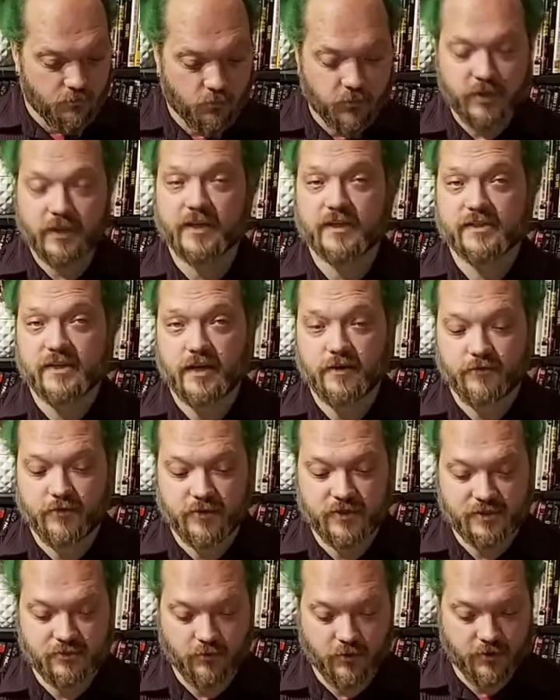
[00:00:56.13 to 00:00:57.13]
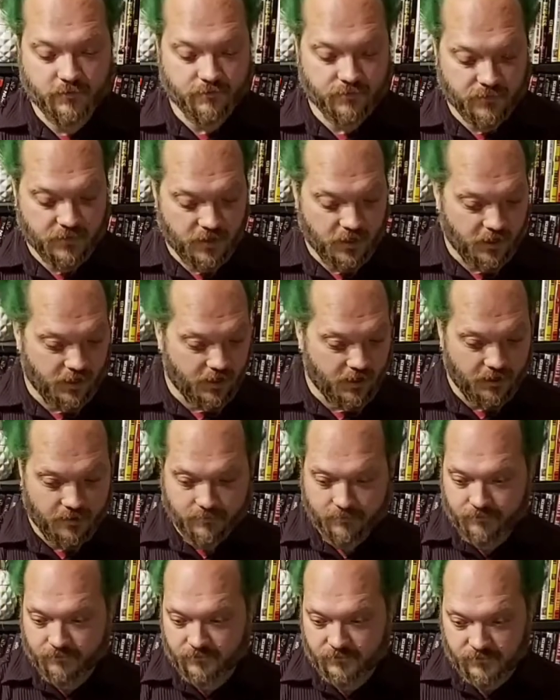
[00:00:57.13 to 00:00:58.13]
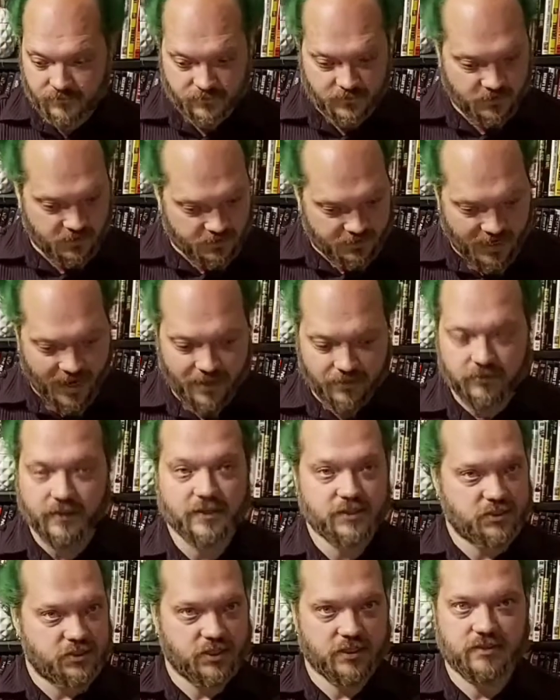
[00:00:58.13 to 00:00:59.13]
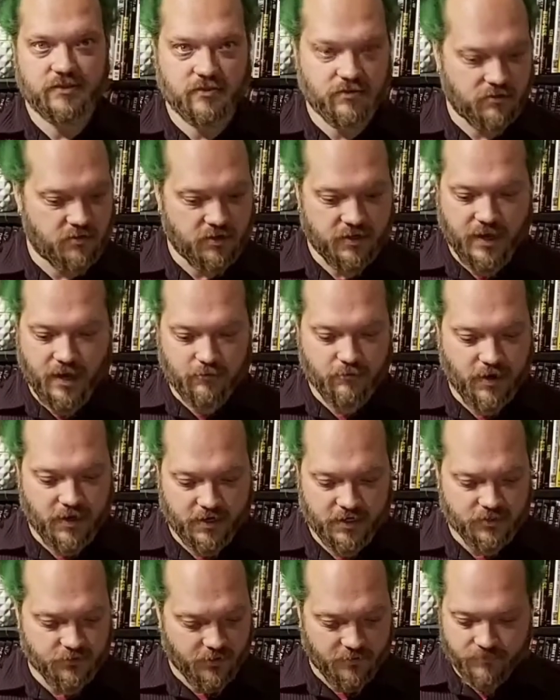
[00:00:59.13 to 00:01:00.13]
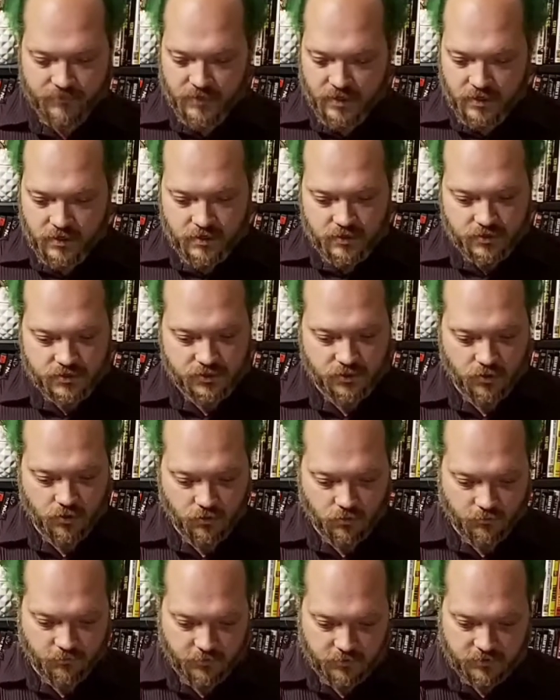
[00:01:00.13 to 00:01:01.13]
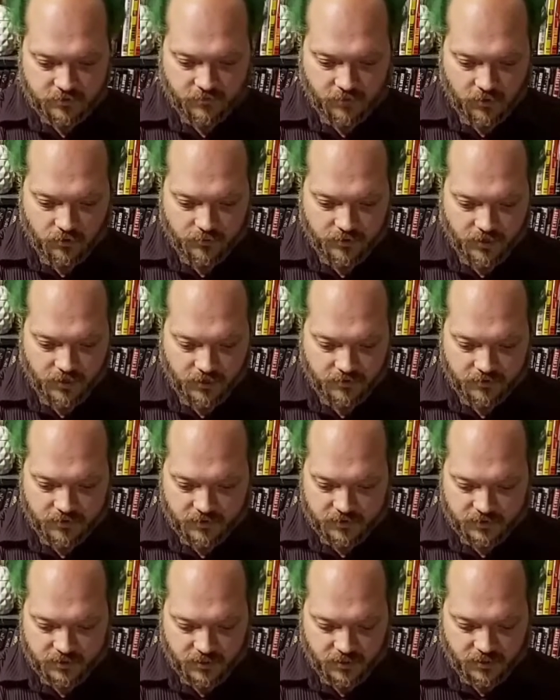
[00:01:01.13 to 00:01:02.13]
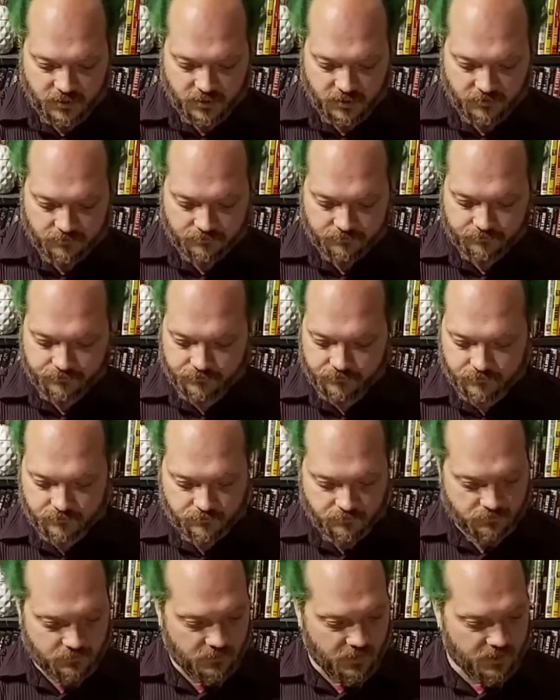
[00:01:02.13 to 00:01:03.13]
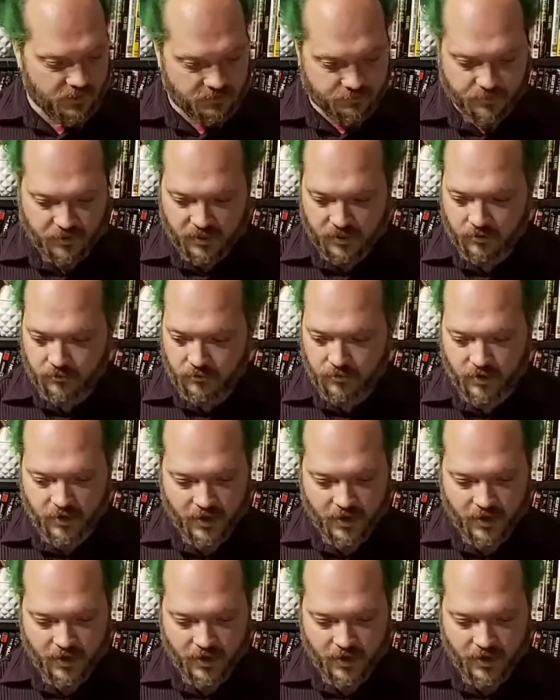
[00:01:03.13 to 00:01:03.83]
Really excited for this one. Yeah, let's just get right into it. So, first of all, we got this nice big